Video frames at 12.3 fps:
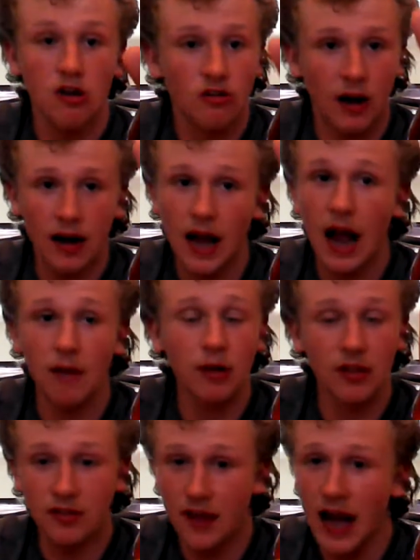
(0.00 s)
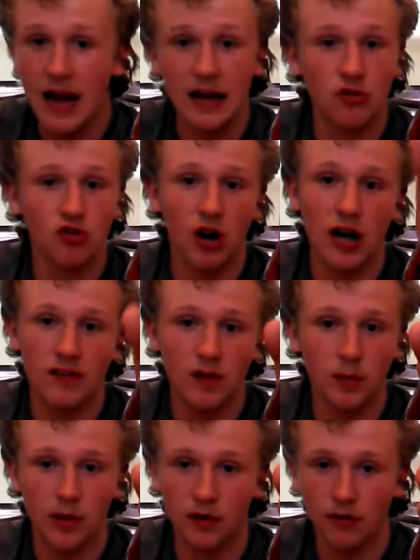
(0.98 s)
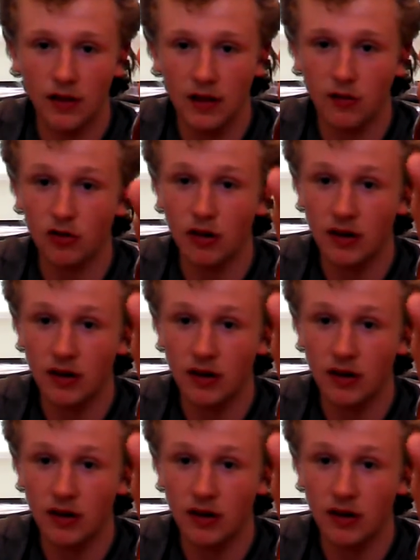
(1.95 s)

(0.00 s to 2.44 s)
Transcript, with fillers: So I, I've been dying to try some of their flavors.